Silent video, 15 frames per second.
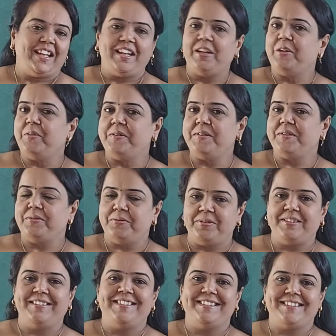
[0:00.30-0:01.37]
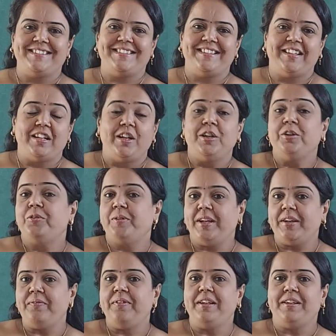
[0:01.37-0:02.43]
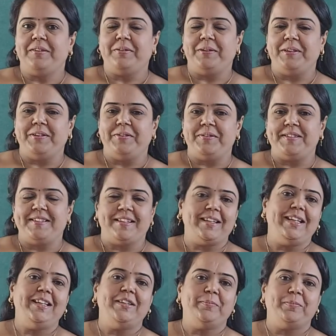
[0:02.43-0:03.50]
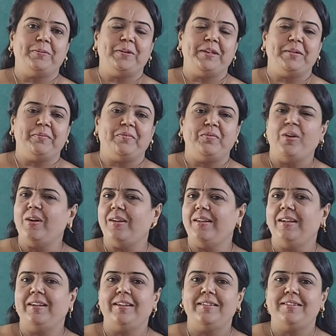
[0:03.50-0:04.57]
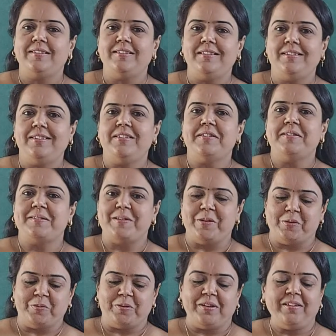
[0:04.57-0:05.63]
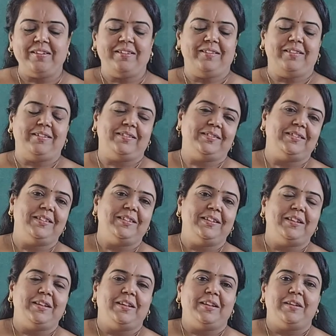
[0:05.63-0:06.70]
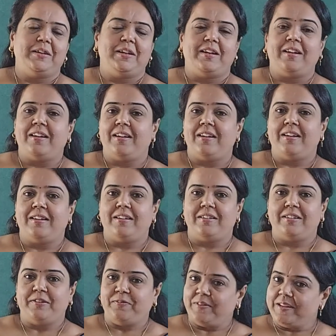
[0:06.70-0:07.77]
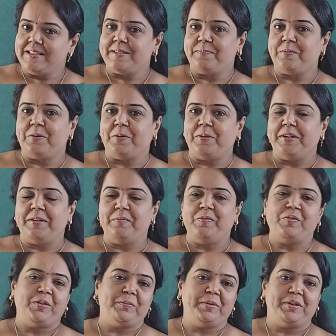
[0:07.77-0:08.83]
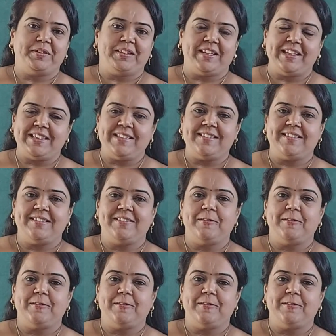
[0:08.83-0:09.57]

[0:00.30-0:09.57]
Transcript: Hello students, today we are going to study the poem Walk a Little Slower. The first poem from your text,